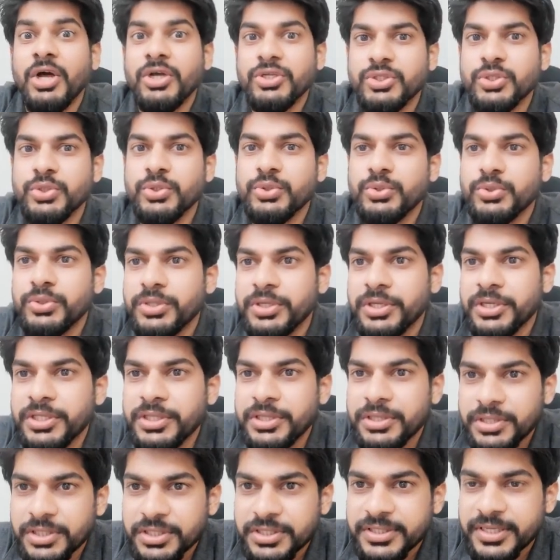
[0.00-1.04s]
So
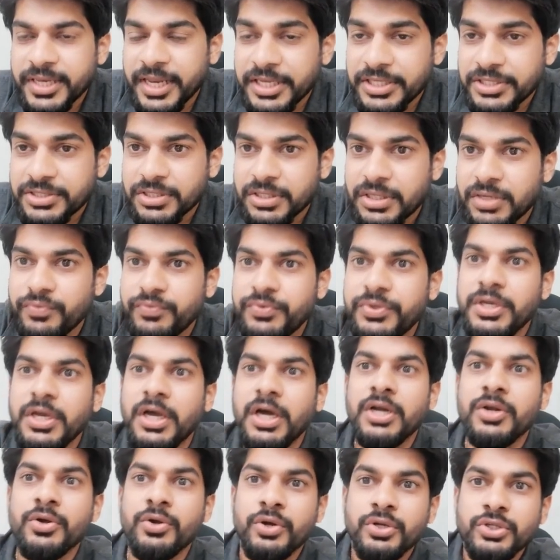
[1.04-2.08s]
in this lecture, we
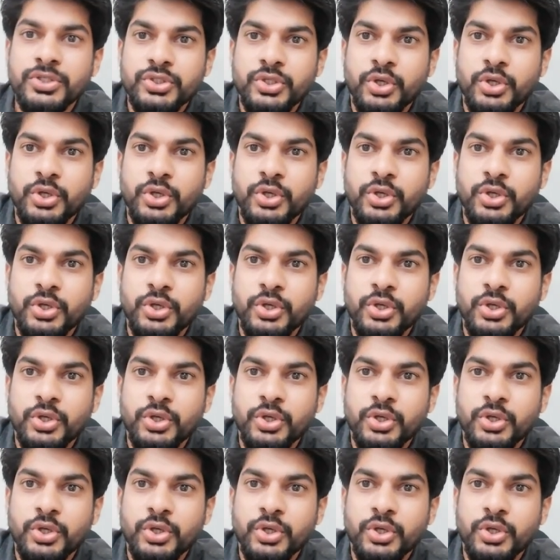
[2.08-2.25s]
are gonna